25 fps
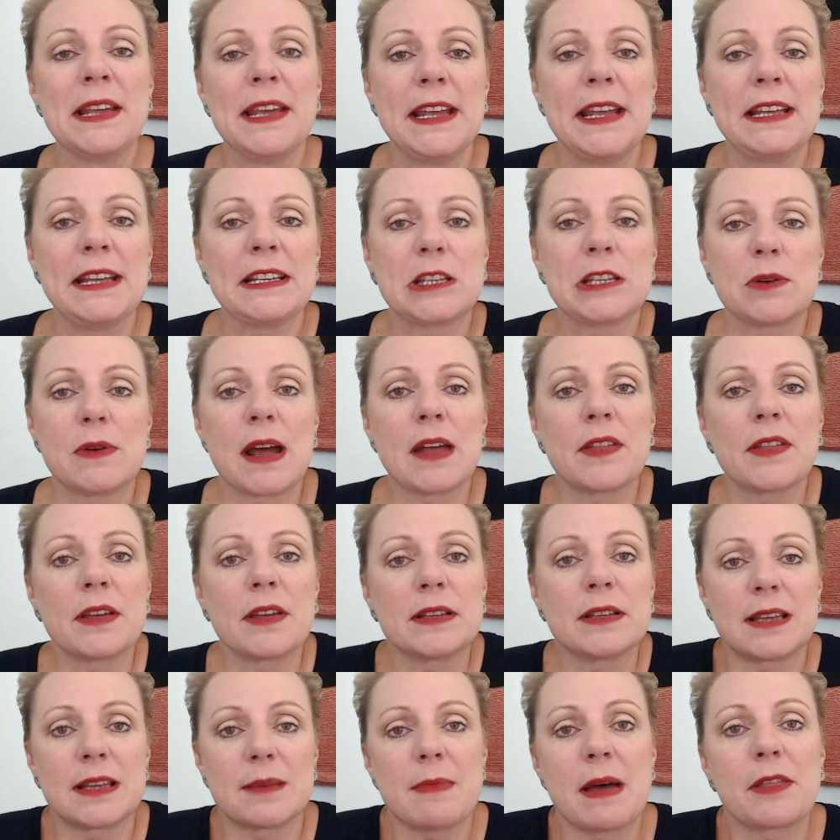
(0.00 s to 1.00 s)
Is there
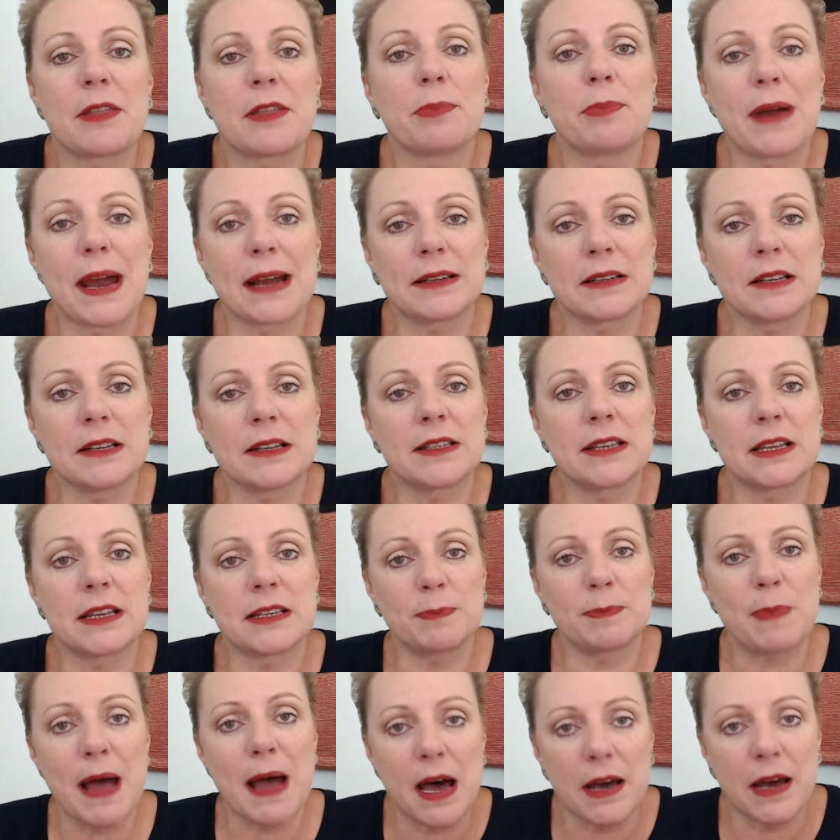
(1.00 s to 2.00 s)
some other practice that's
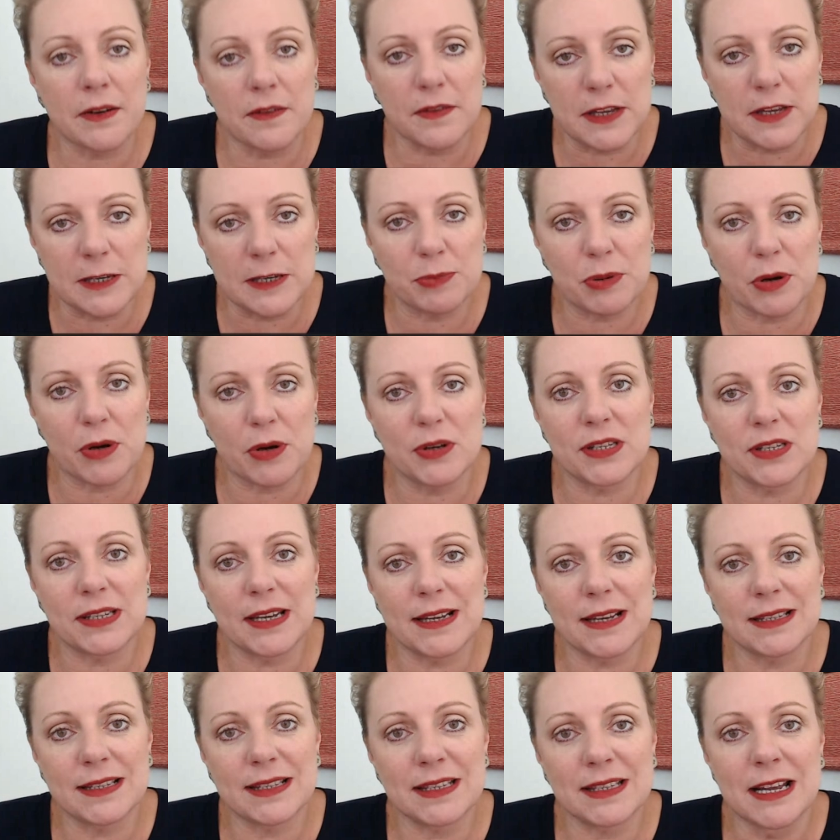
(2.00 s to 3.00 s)
part of this
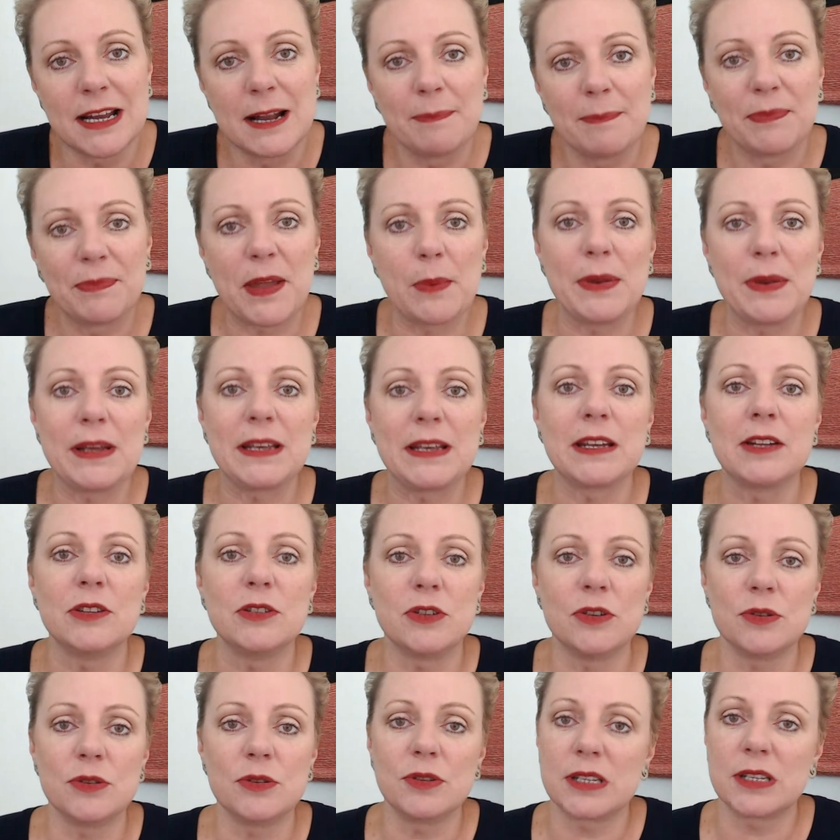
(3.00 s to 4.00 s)
process that we can
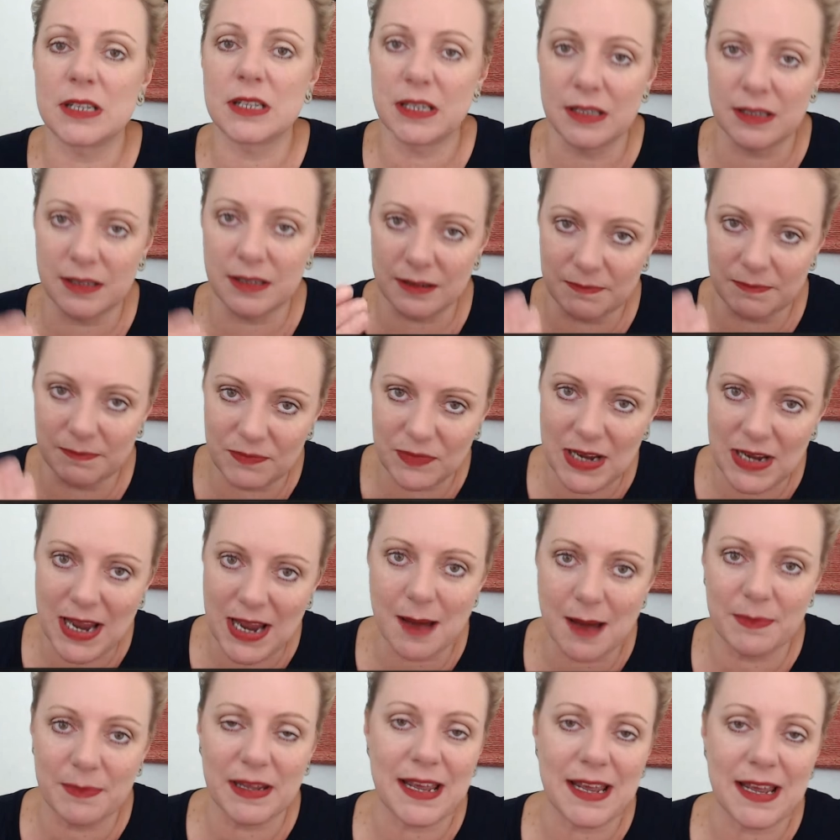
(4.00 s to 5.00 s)
use to
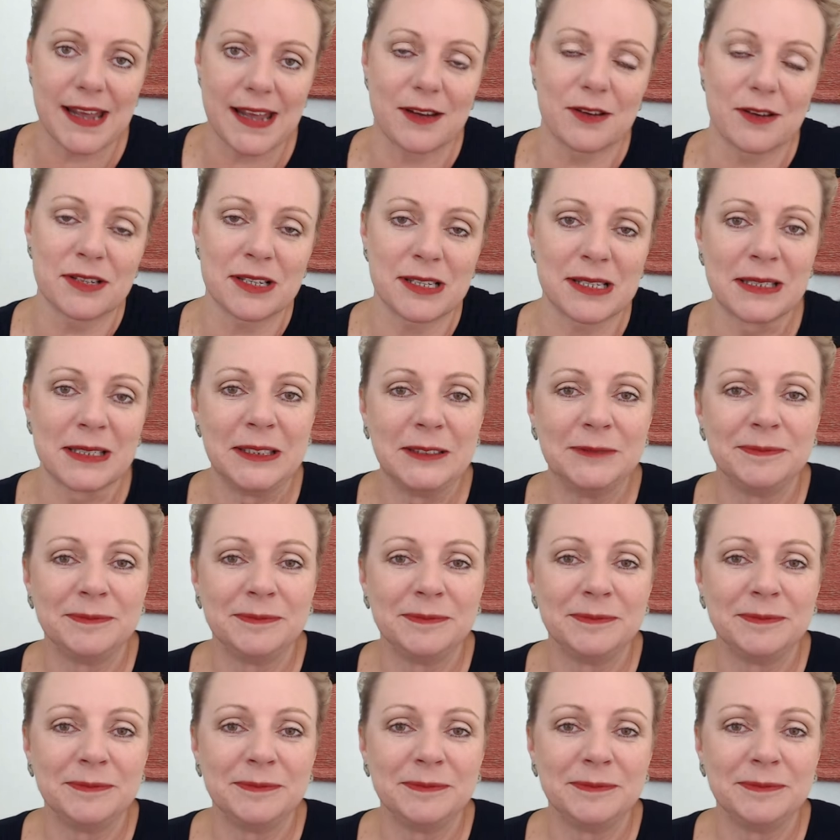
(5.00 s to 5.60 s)
calm the chaos?